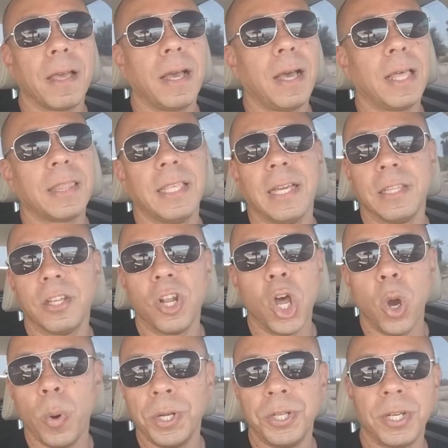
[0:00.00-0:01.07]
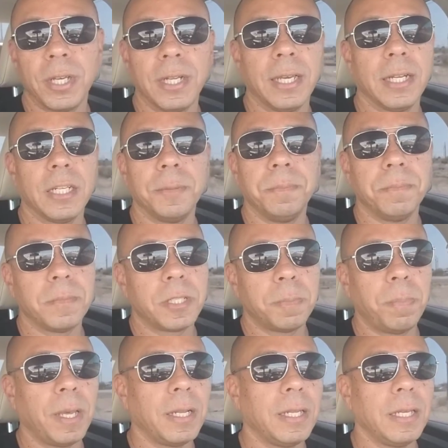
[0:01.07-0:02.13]
I think on the low end you're gonna end up
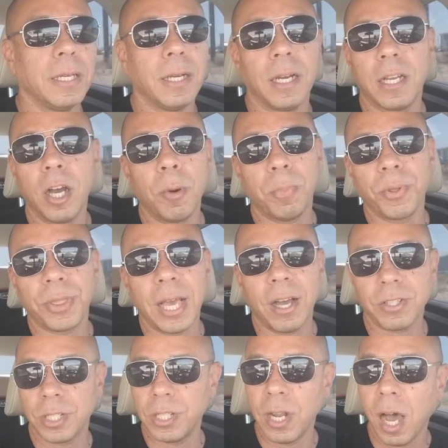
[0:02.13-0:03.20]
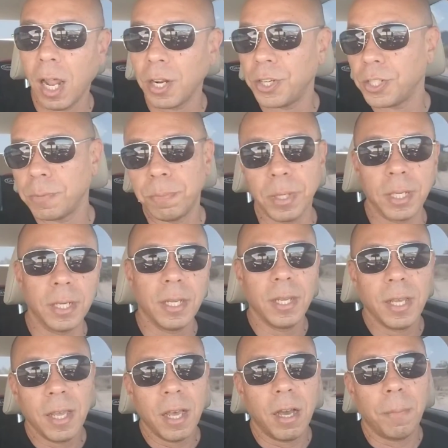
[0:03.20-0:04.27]
spending a couple $1,000s, but
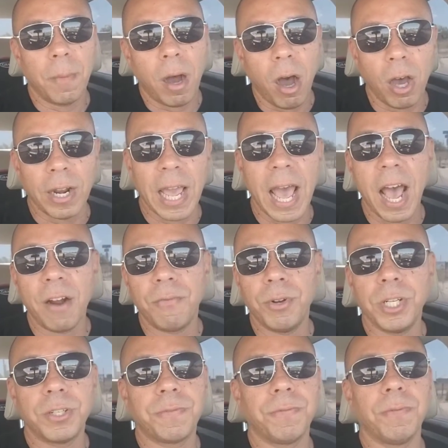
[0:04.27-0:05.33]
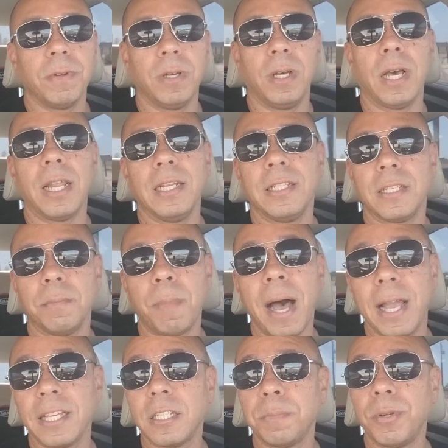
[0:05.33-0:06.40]
on average, at least in
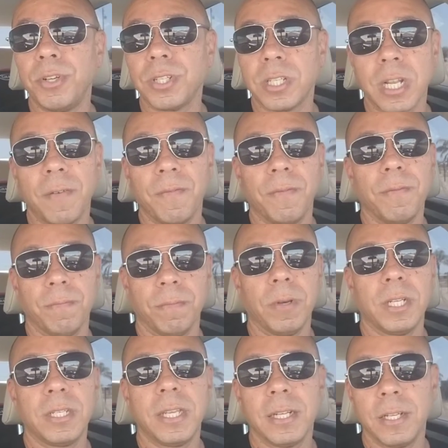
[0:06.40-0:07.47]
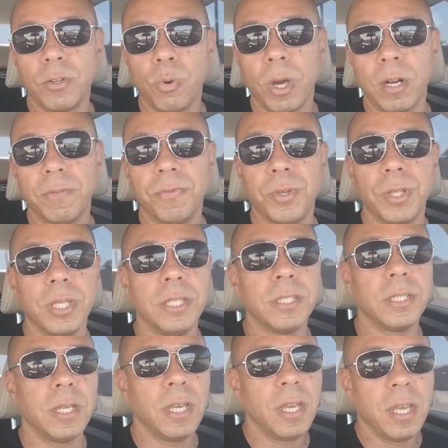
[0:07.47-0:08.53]
my experience, because I've attended quite a few of
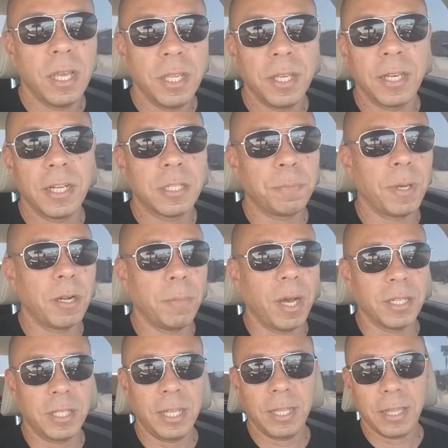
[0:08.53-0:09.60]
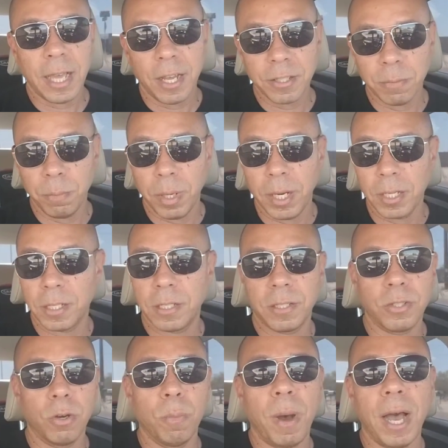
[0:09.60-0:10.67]
these, you're gonna spend about 10,000 bucks.
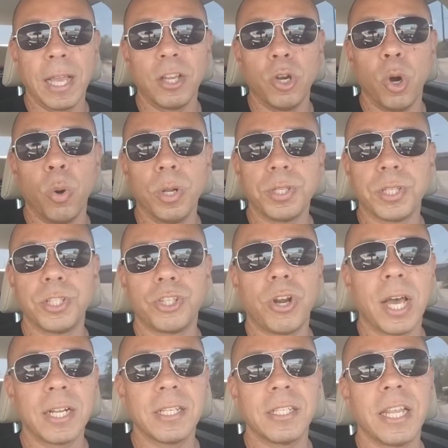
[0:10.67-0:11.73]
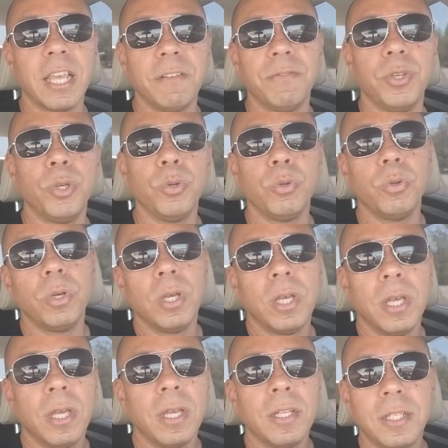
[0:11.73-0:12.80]
So my goal is to try to save you
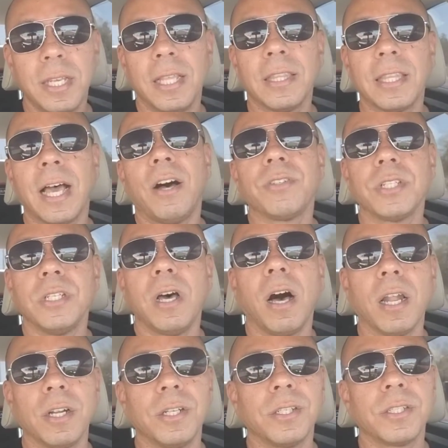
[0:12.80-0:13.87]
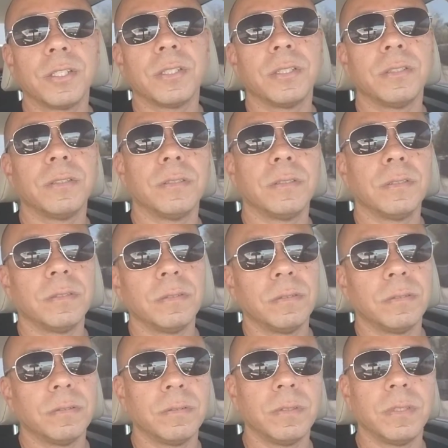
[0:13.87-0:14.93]
$10,000
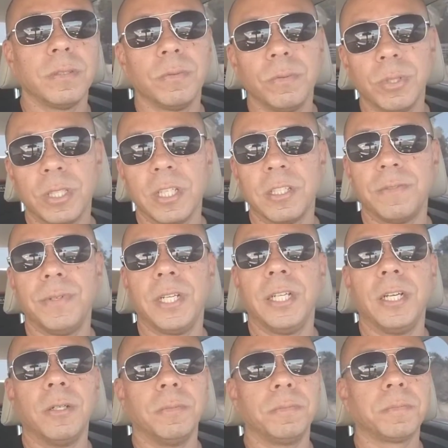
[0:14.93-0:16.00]
with this video.